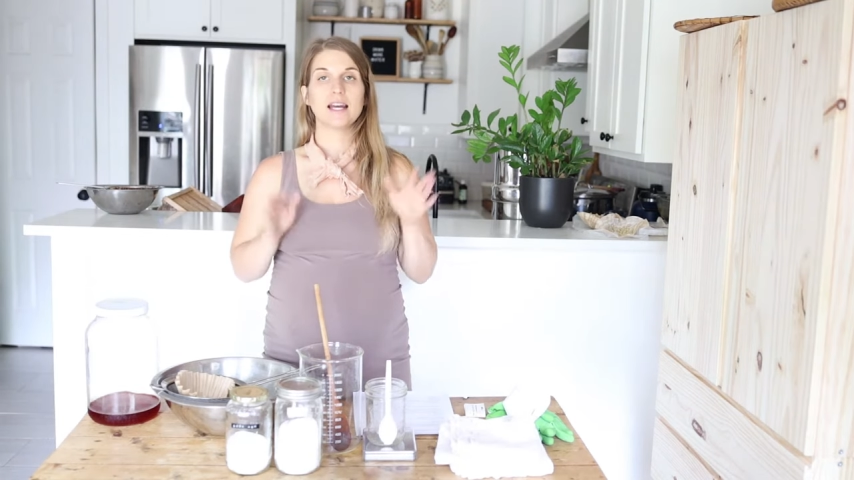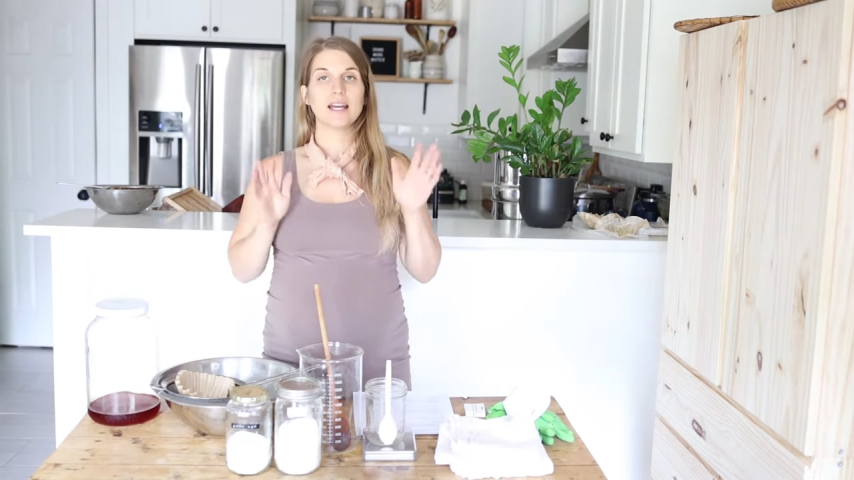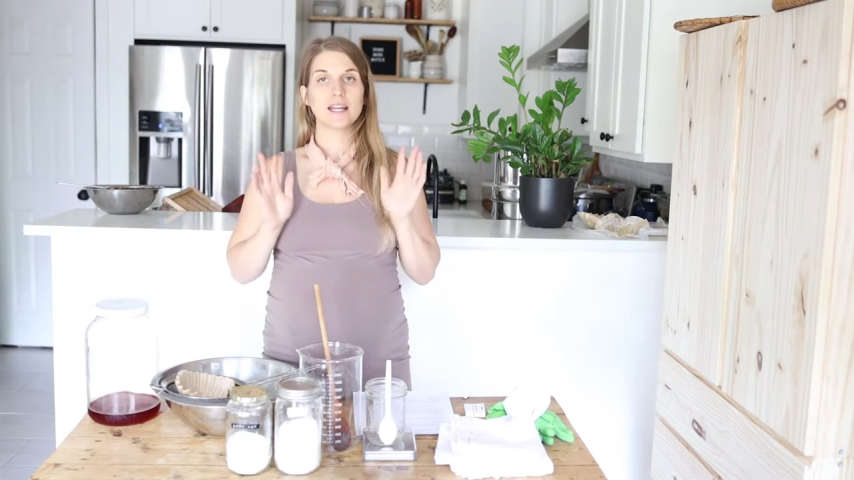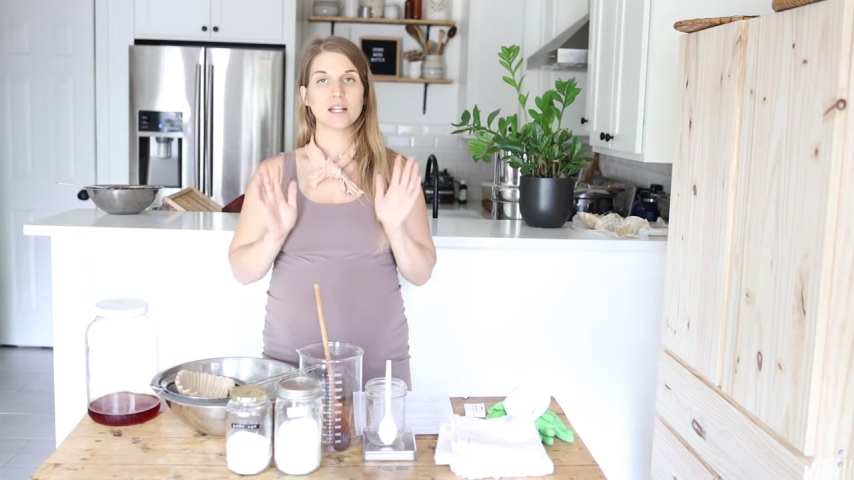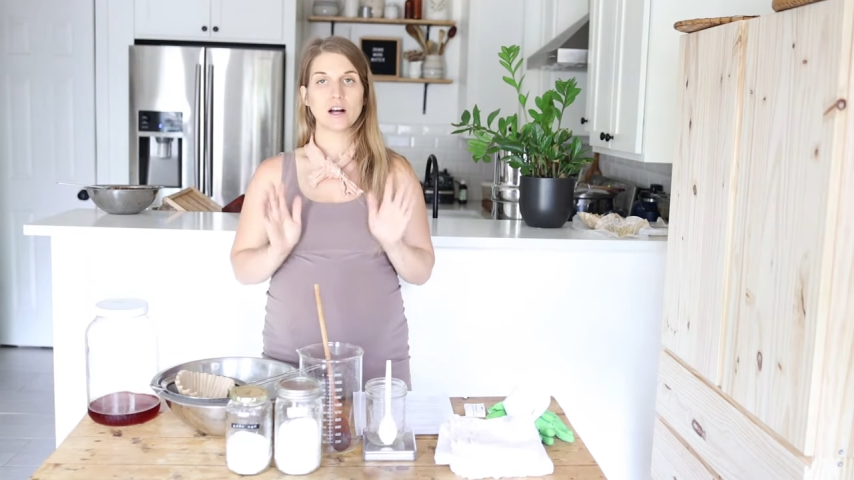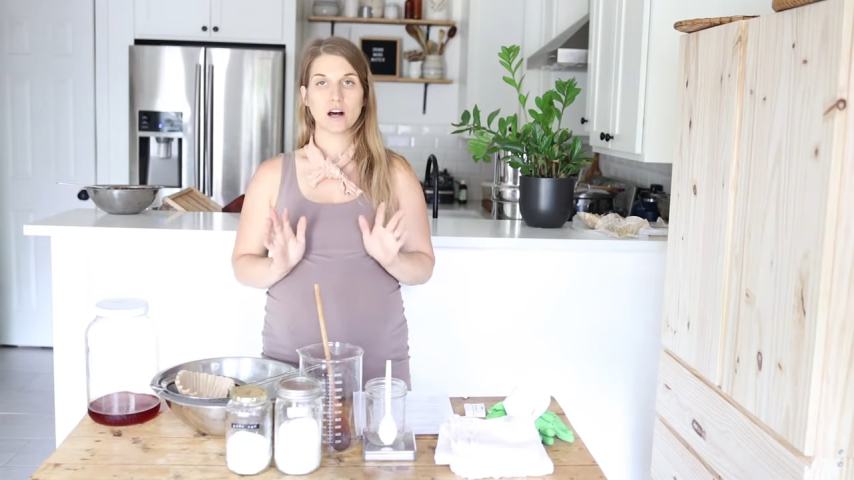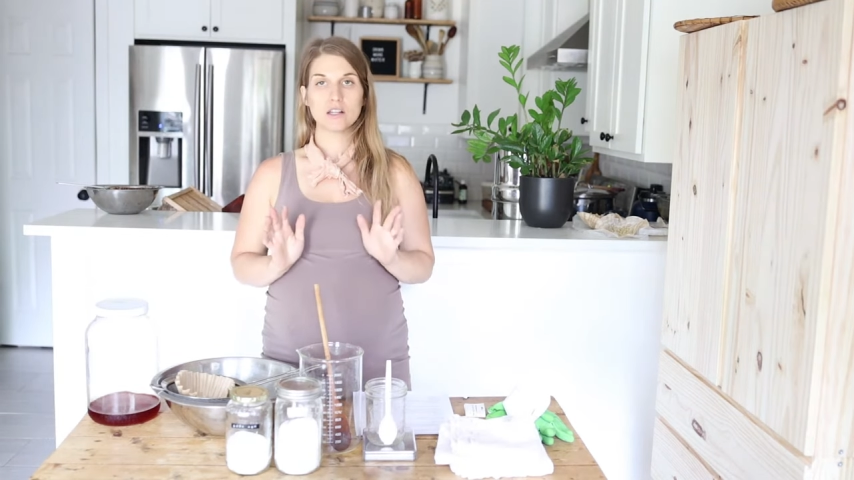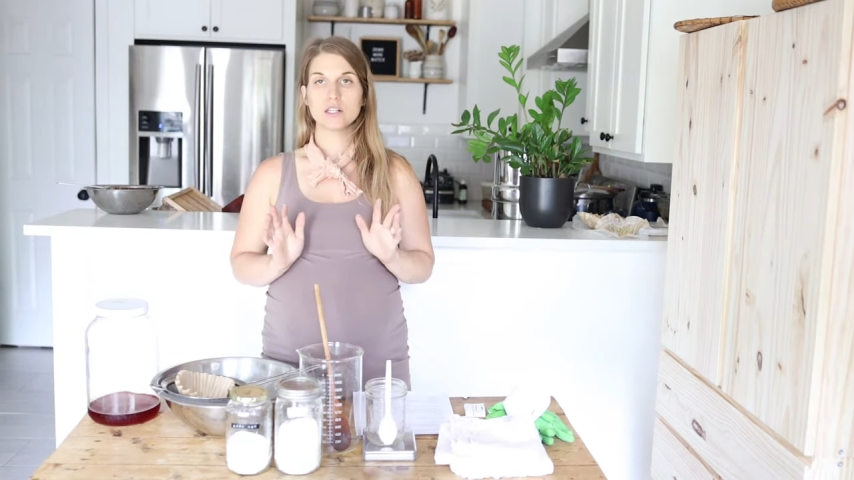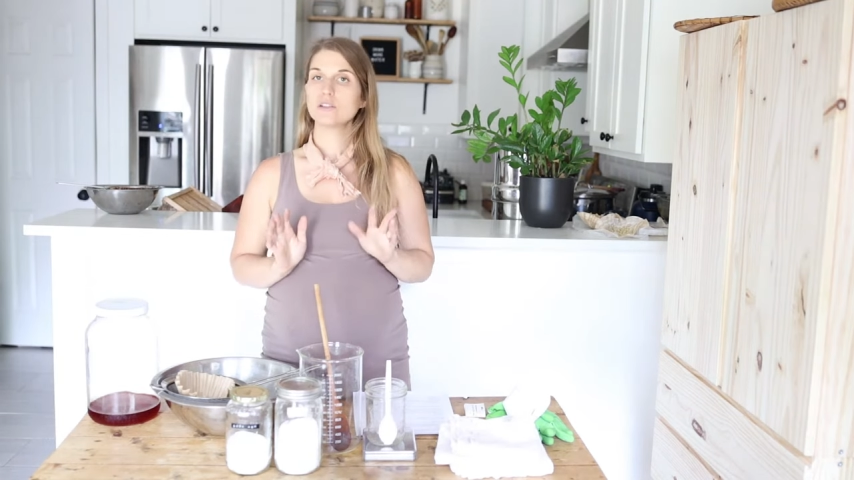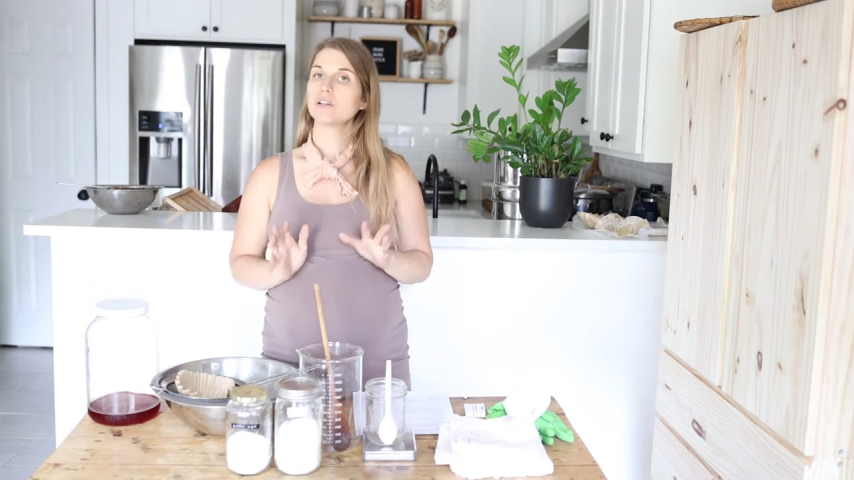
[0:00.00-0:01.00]
It could
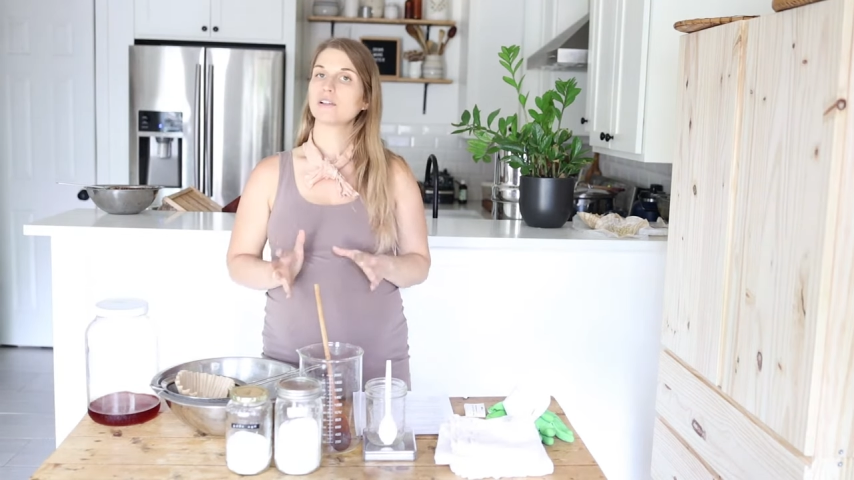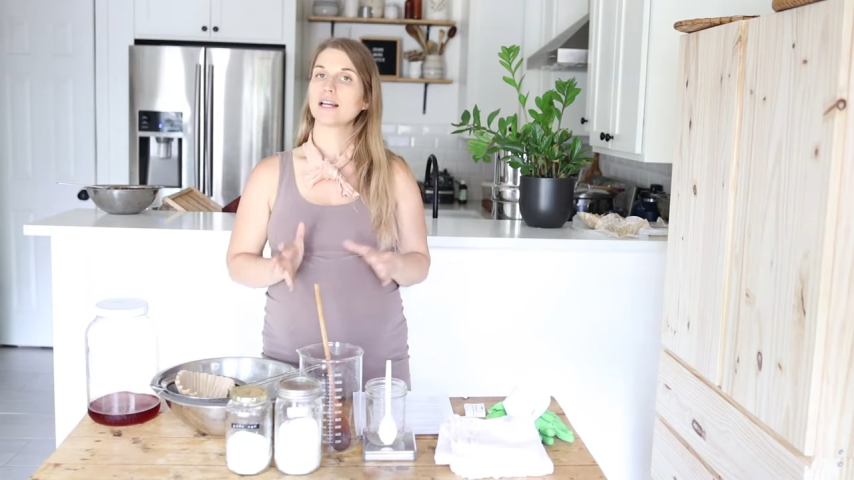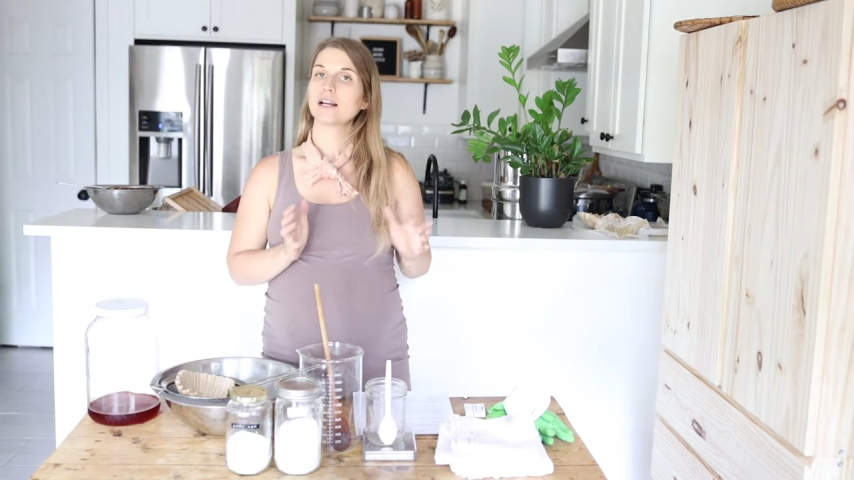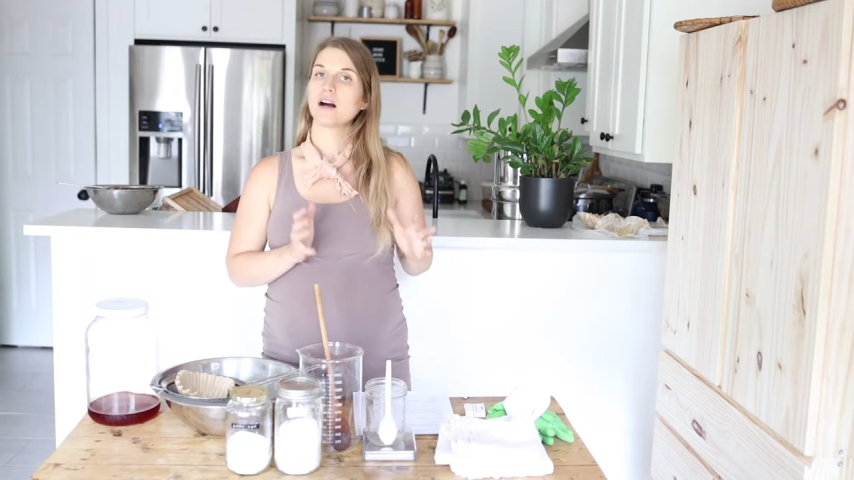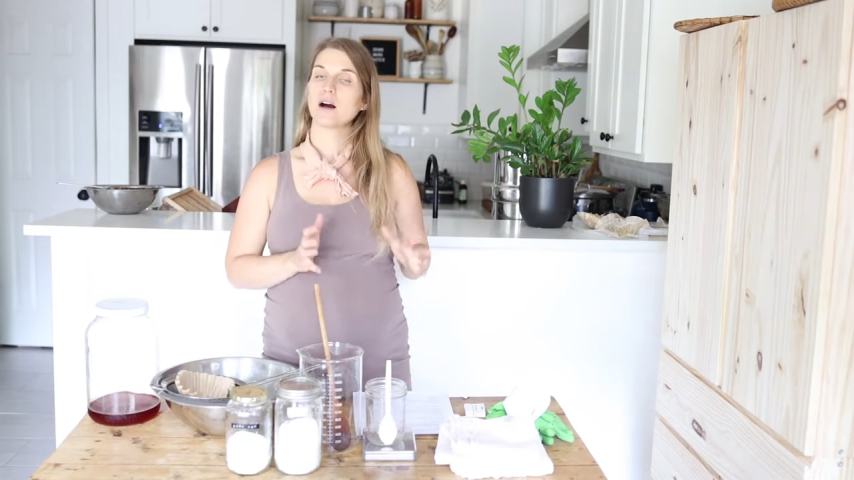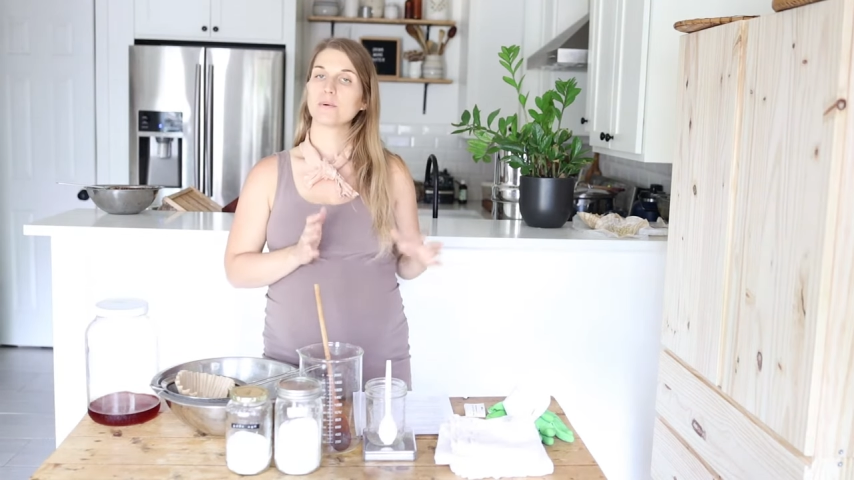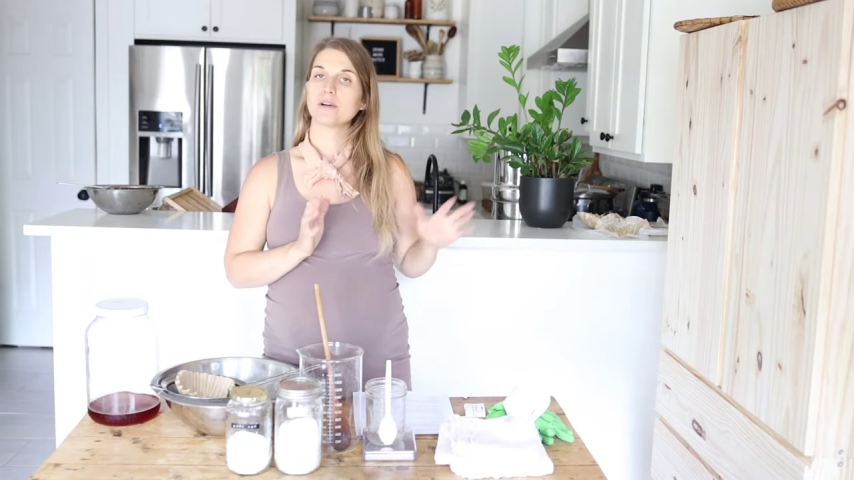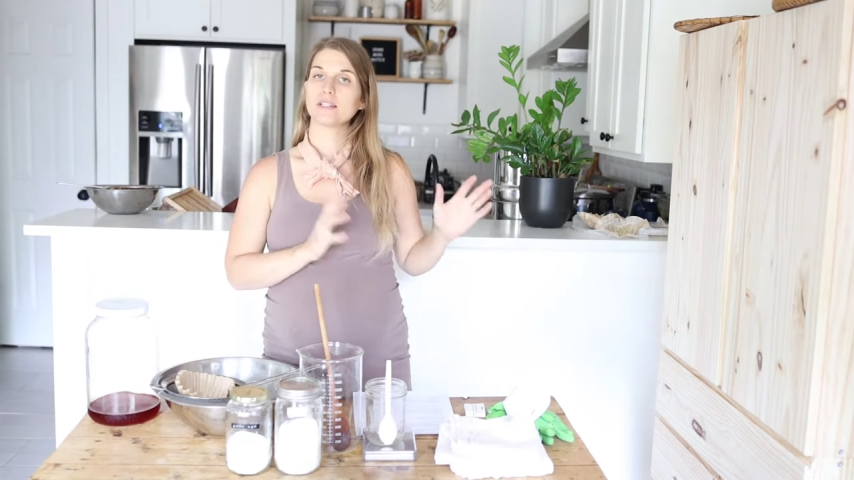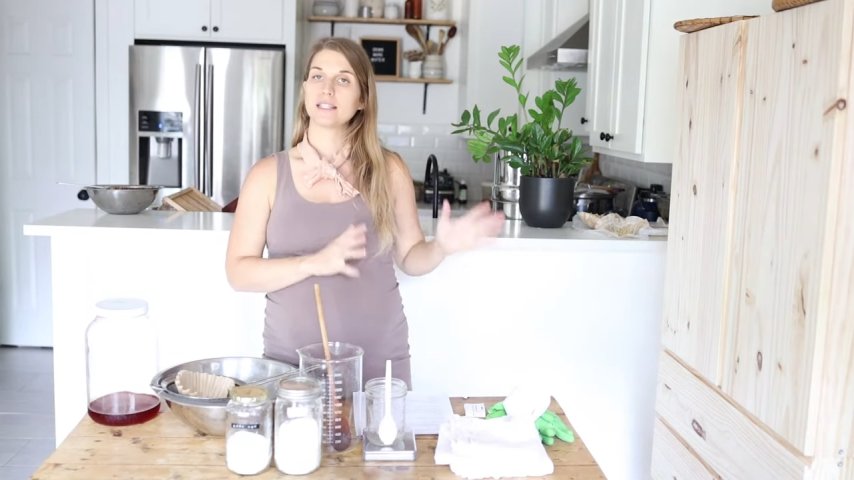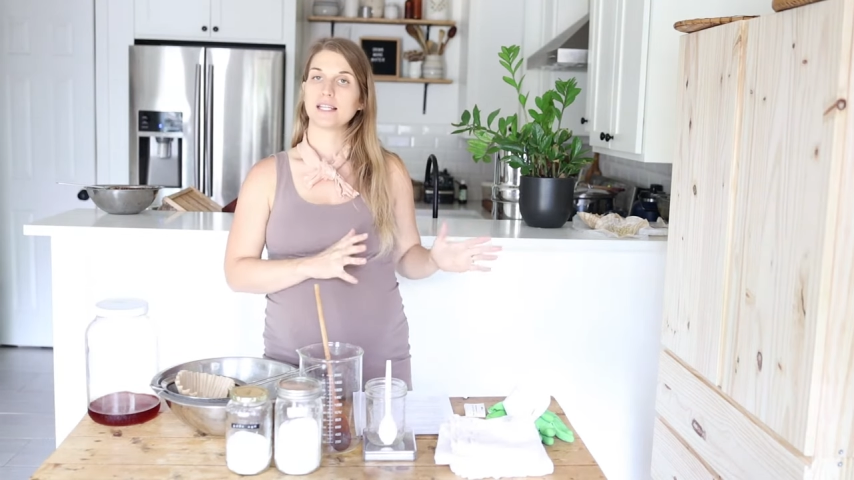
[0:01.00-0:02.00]
also look like copper
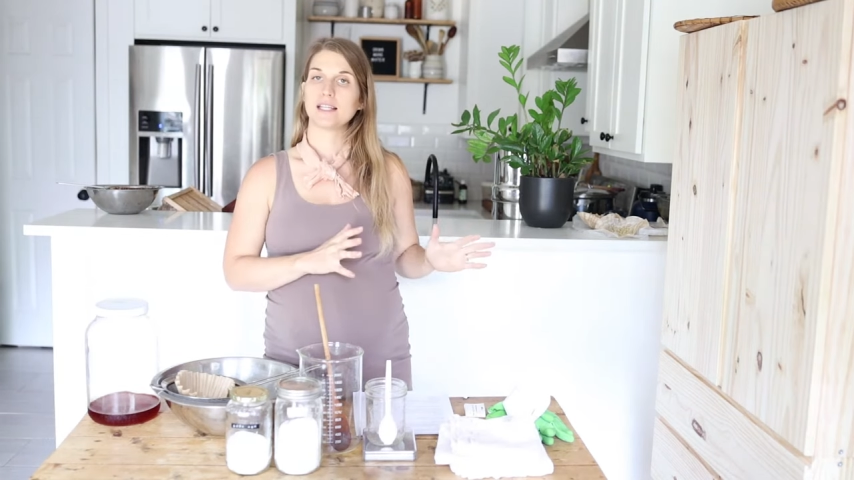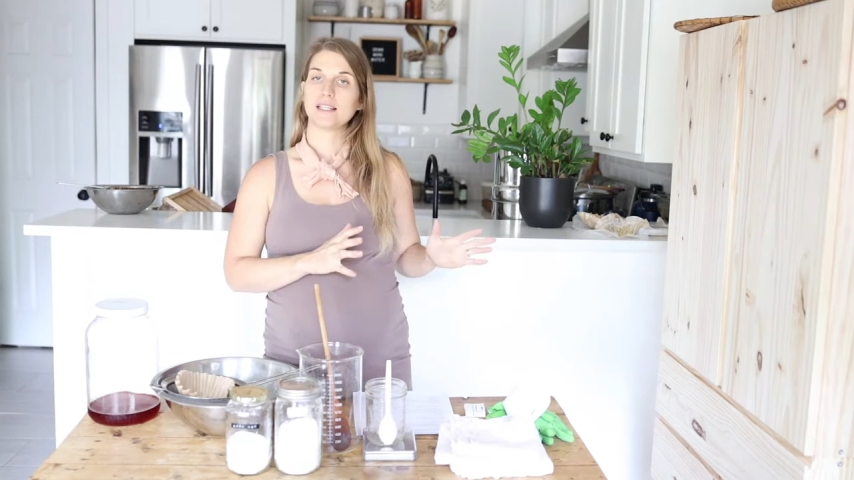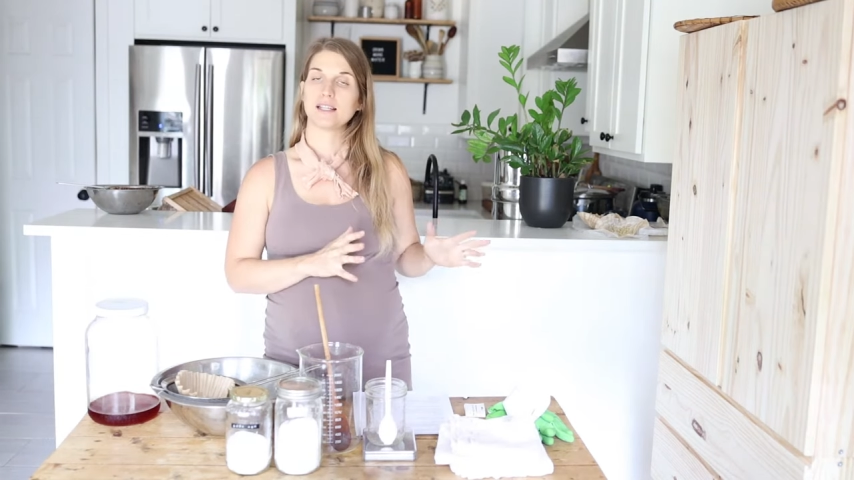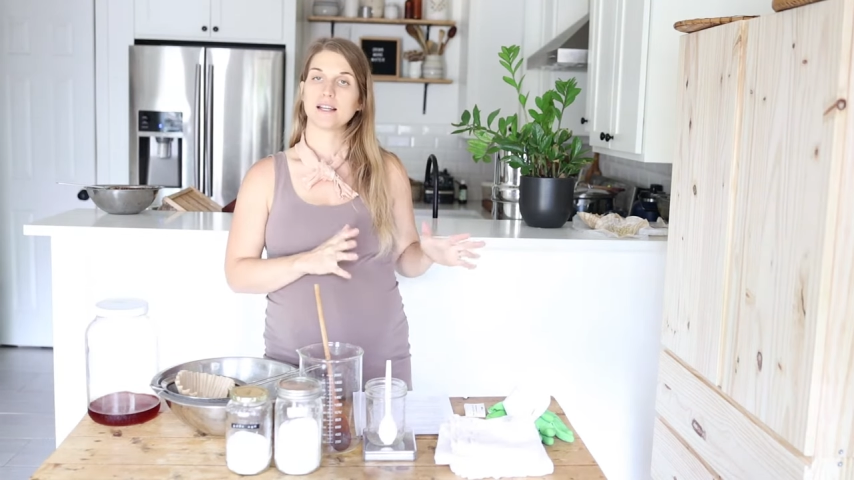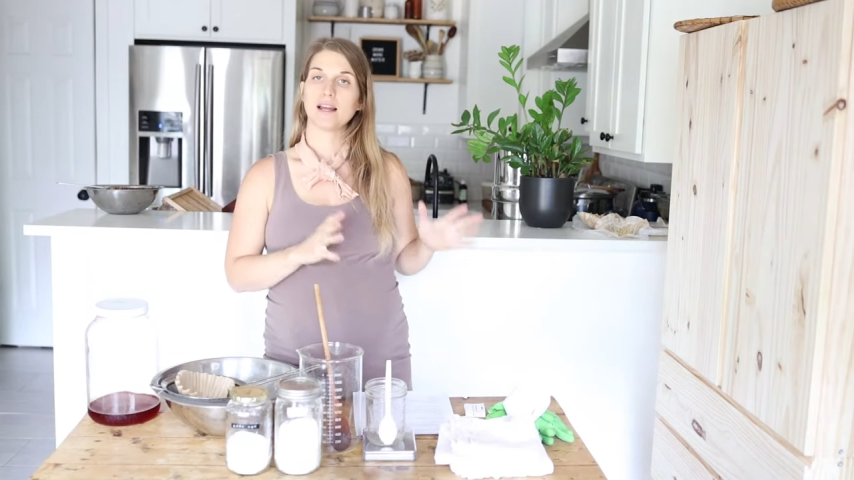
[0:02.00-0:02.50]
or tin.